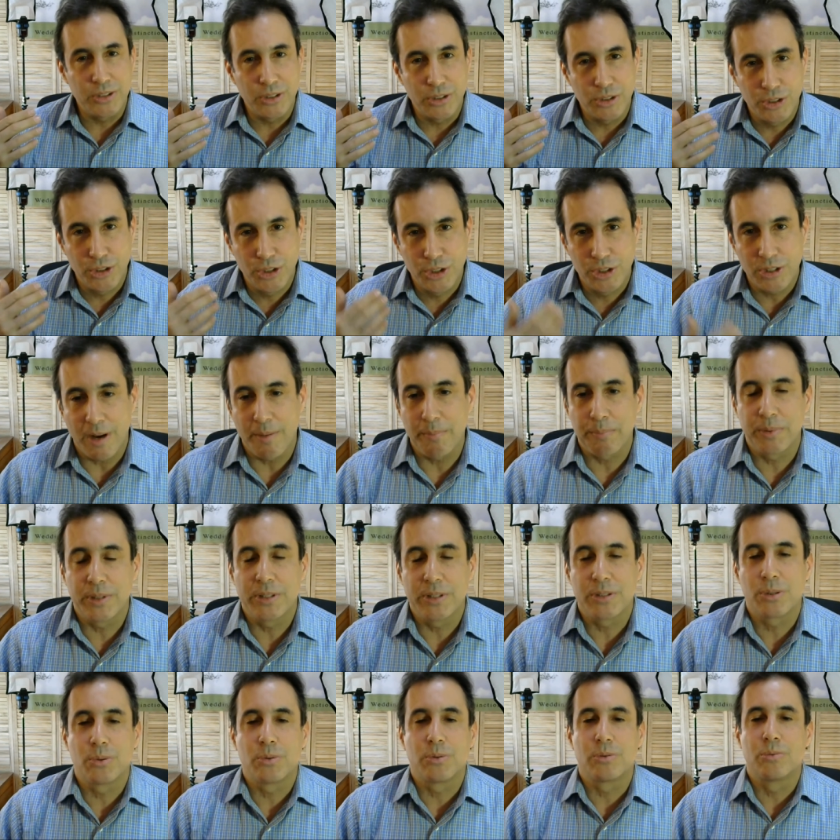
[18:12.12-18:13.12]
jump
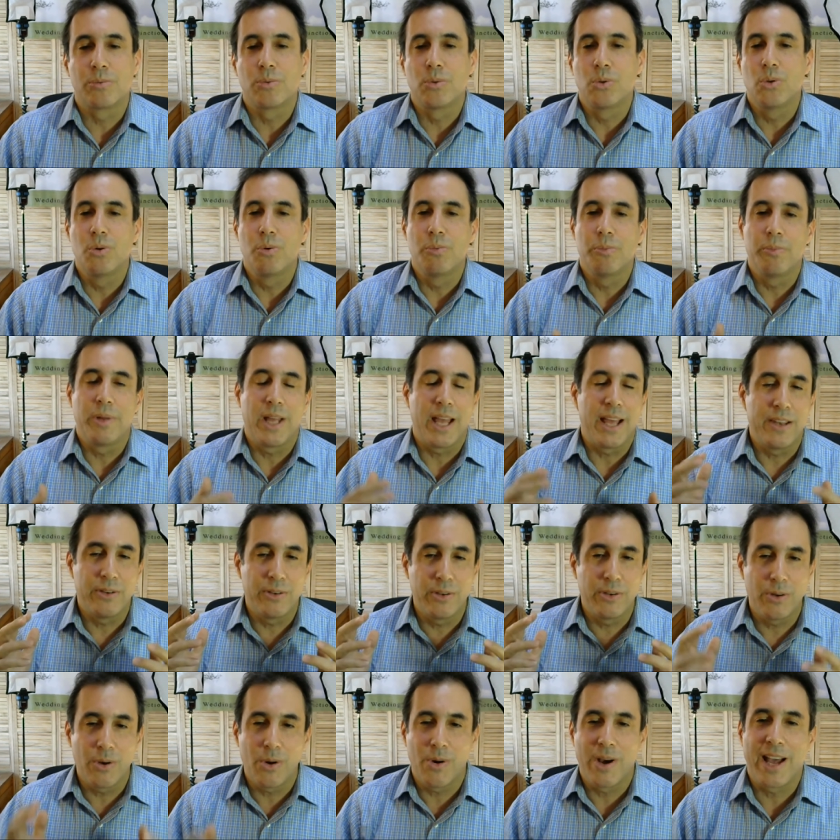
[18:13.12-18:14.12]
into a room and
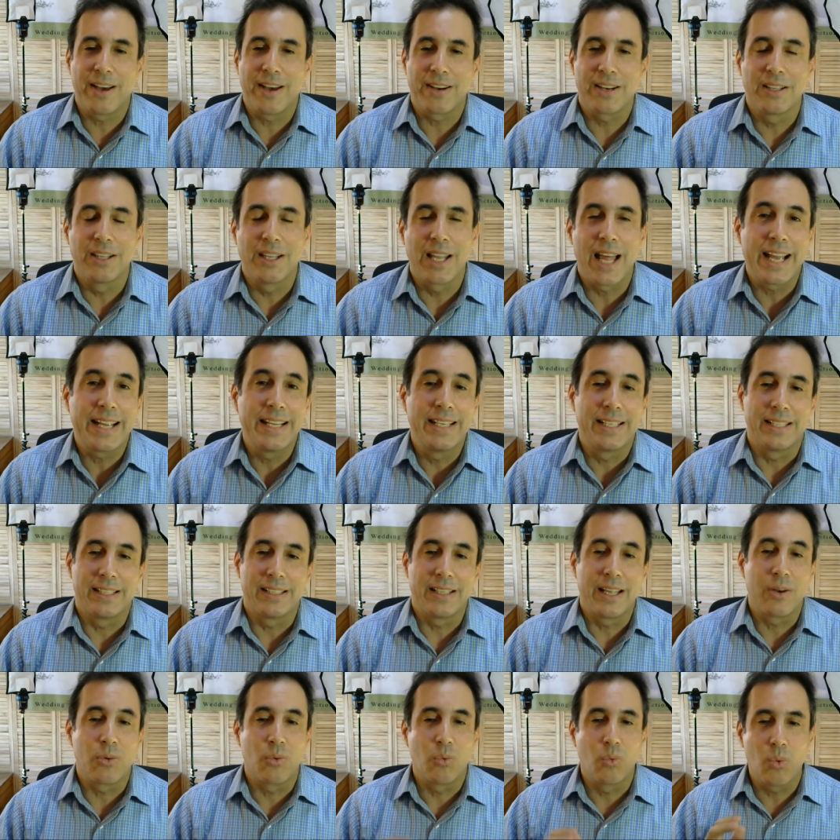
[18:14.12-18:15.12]
know how to light it,
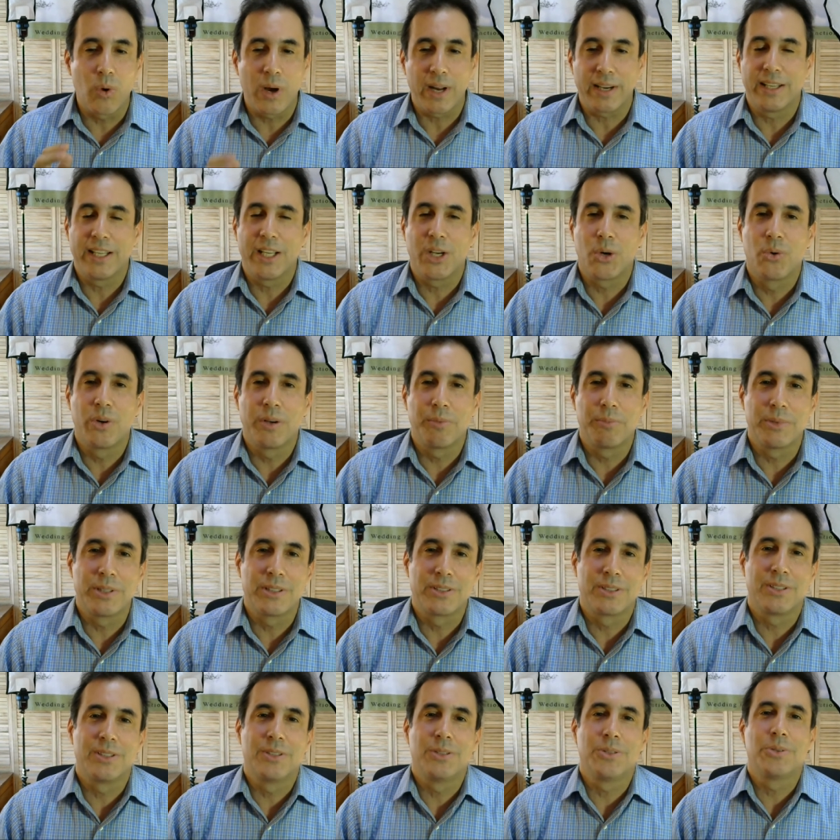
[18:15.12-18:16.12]
and what equipment
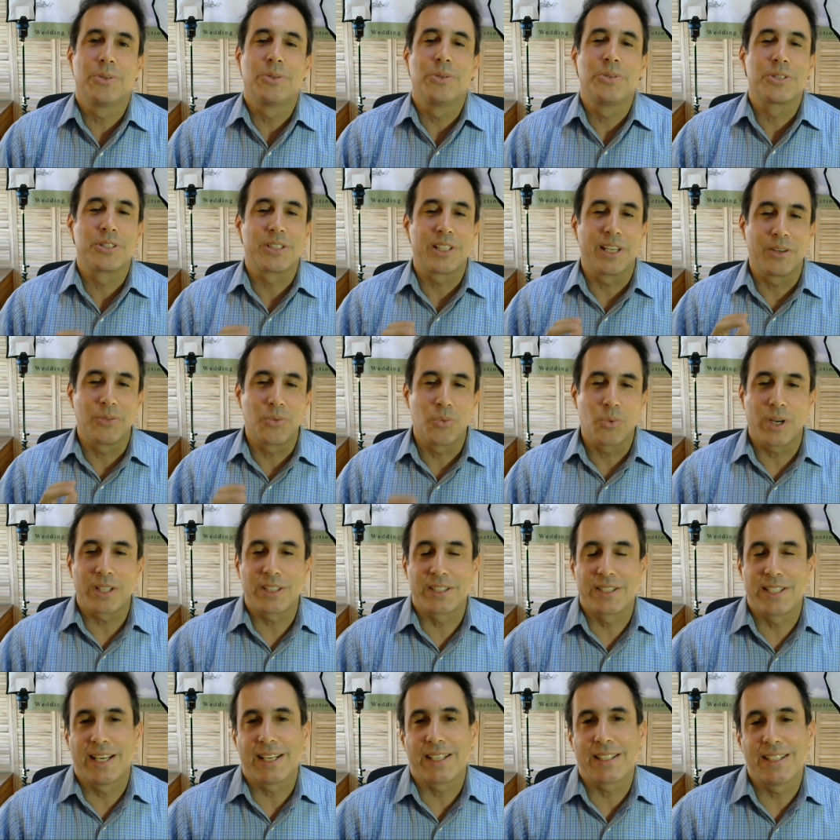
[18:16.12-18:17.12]
to use, and what
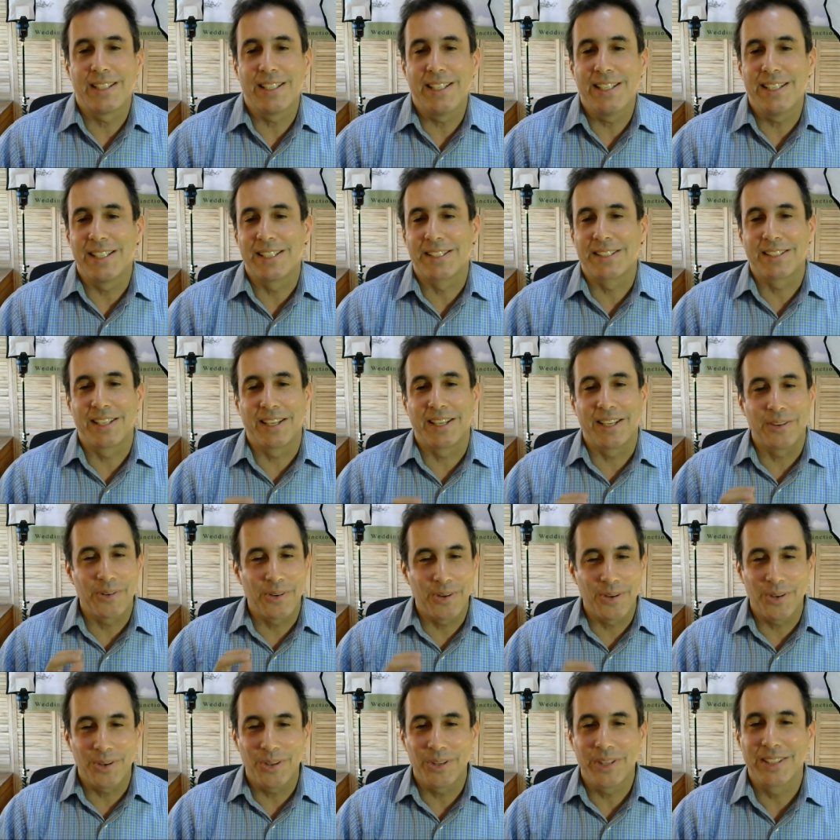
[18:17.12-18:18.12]
techniques, and
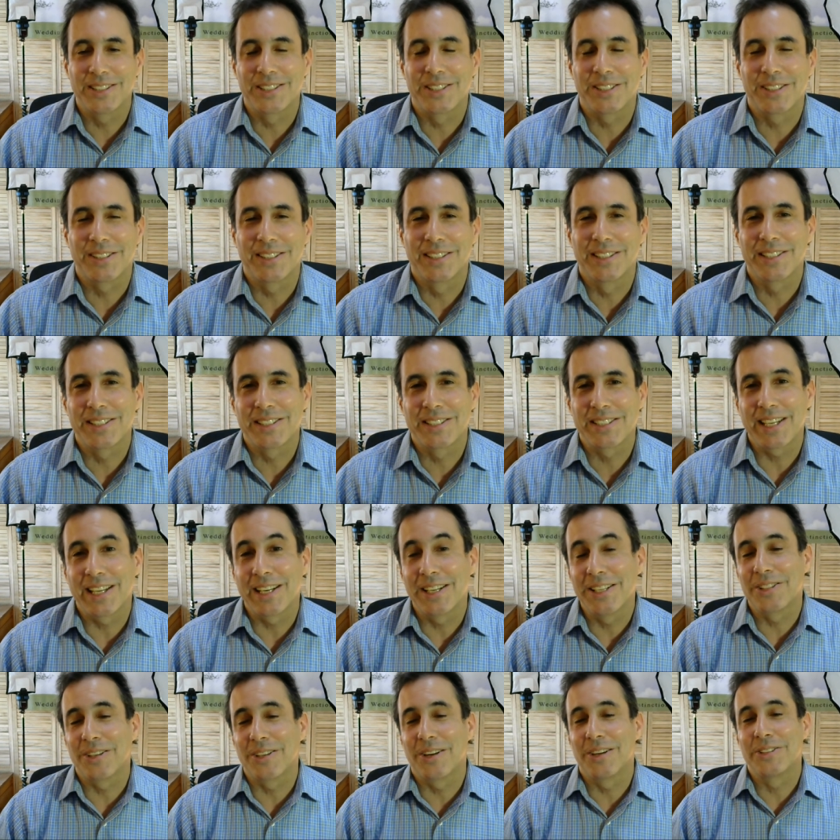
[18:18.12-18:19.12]
all the
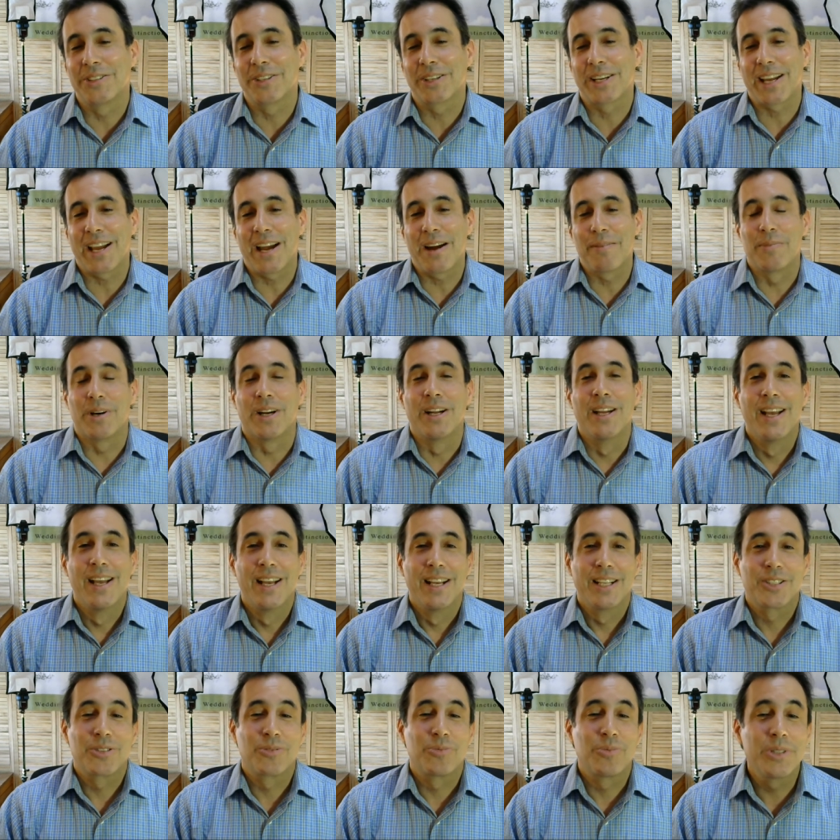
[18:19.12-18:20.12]
settings on your camera.
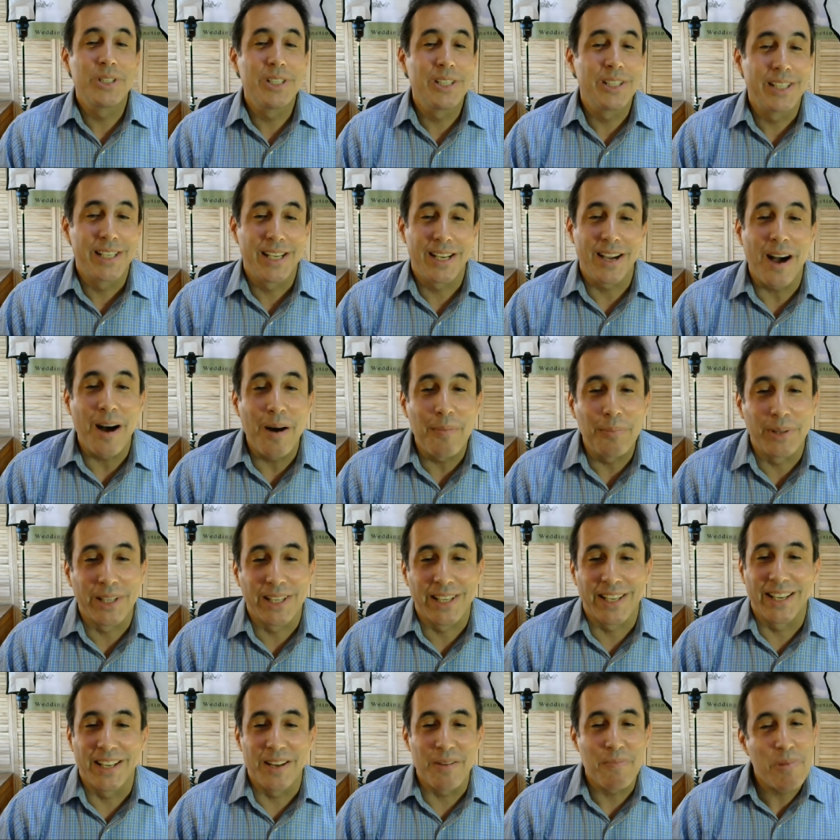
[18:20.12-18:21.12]
It's really
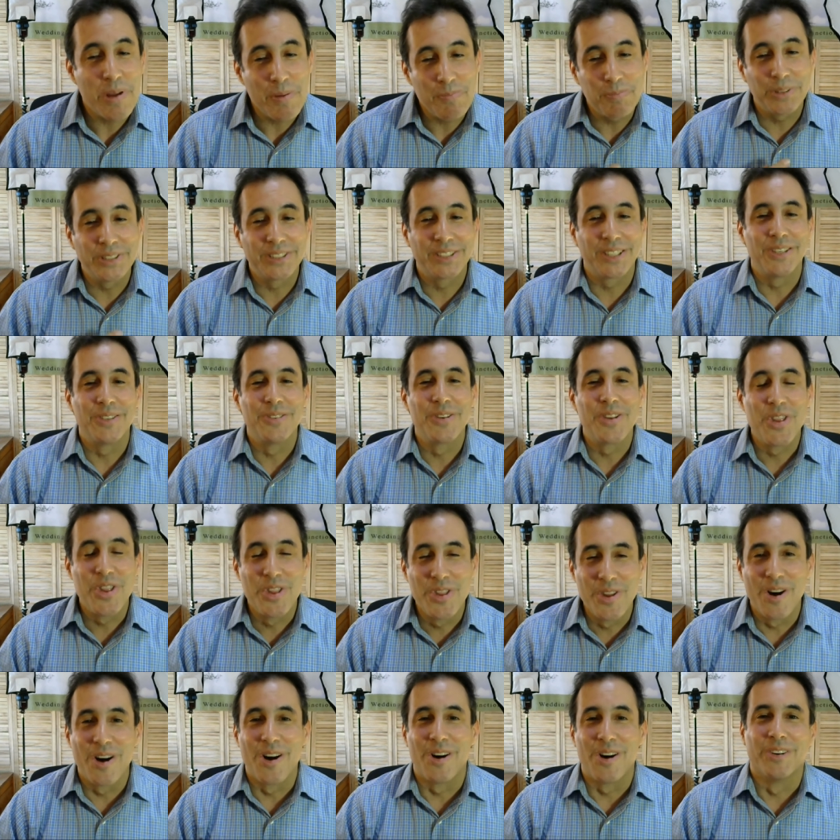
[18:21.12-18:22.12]
complicated. People don't
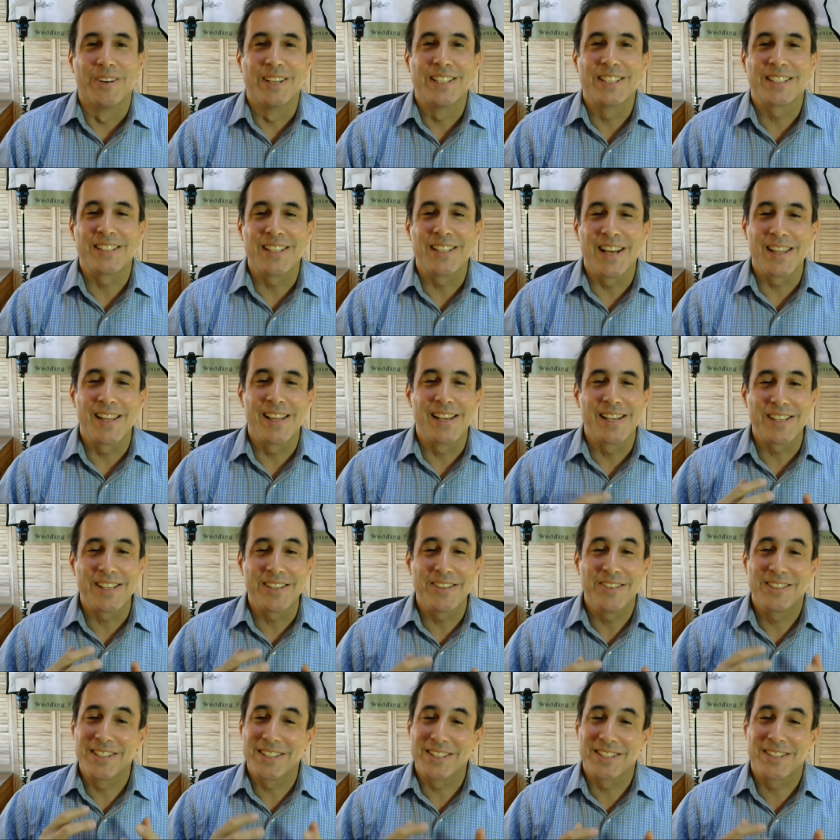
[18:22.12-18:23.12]
know. It's not like
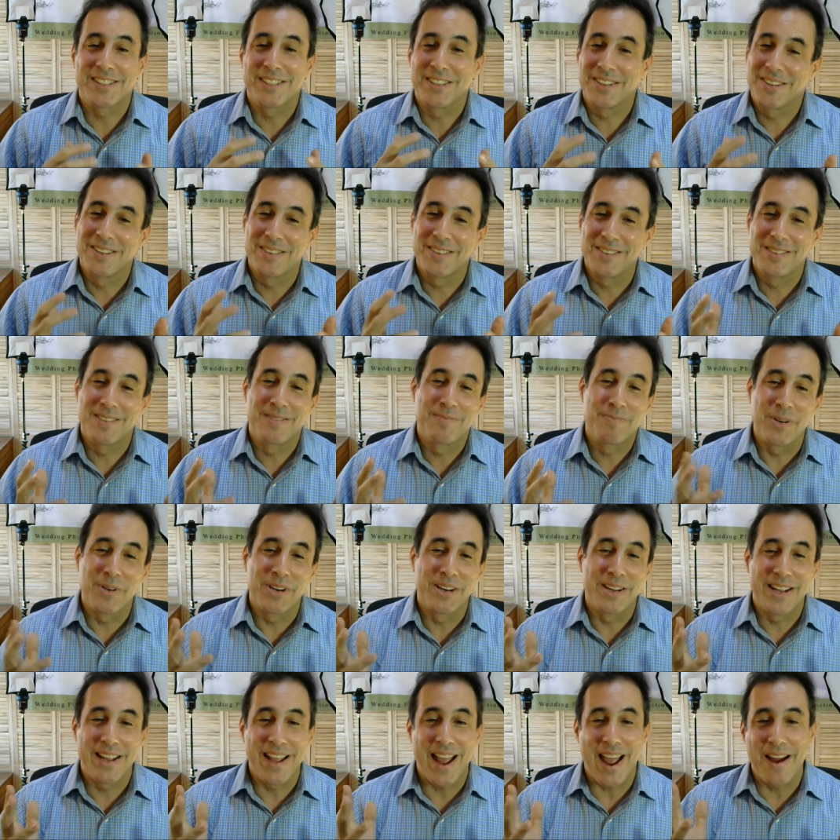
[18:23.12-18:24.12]
you just put
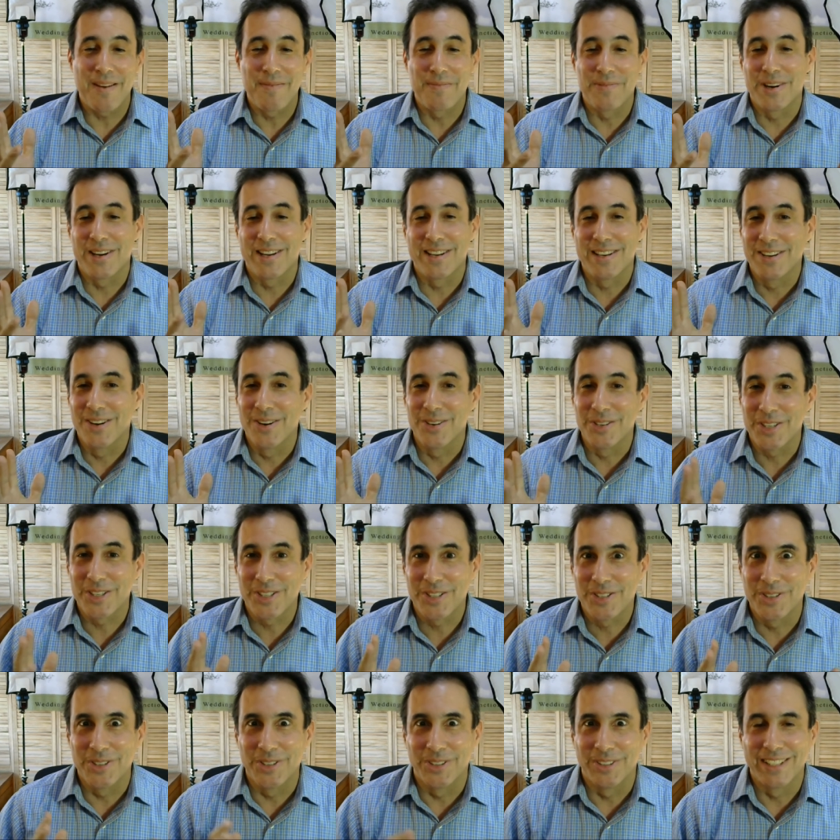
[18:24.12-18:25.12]
a camera and go
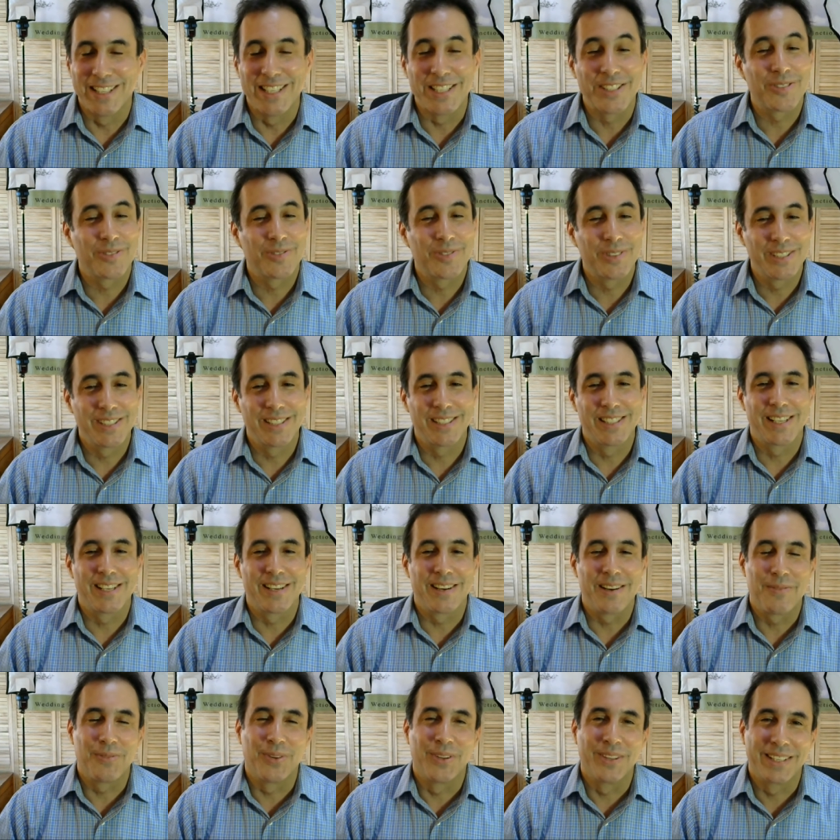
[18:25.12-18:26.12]
shoot. It's really
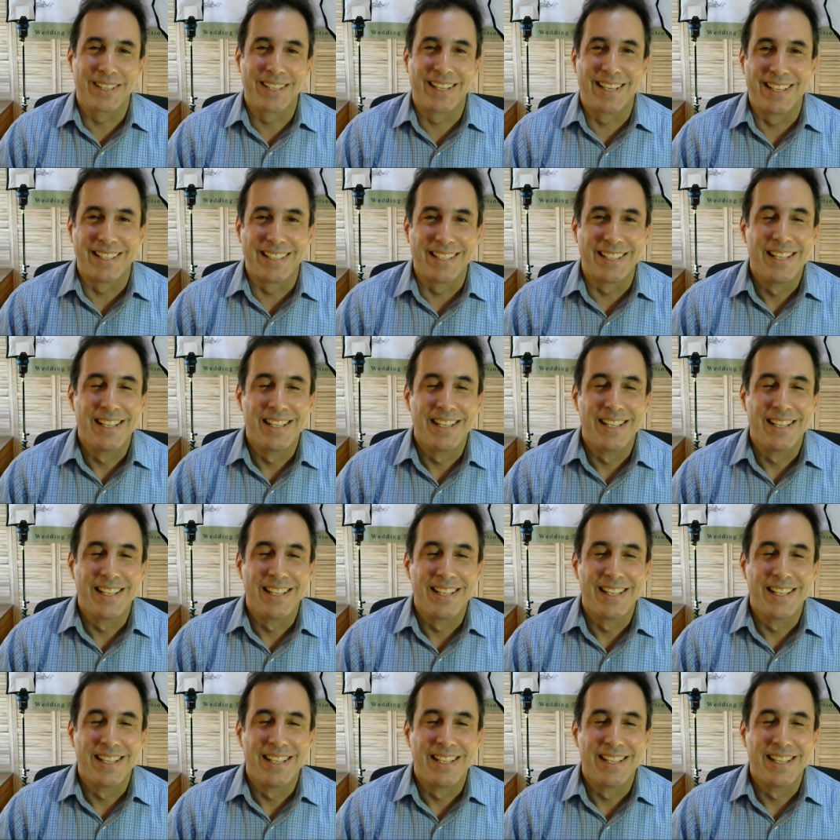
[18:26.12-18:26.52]
complicated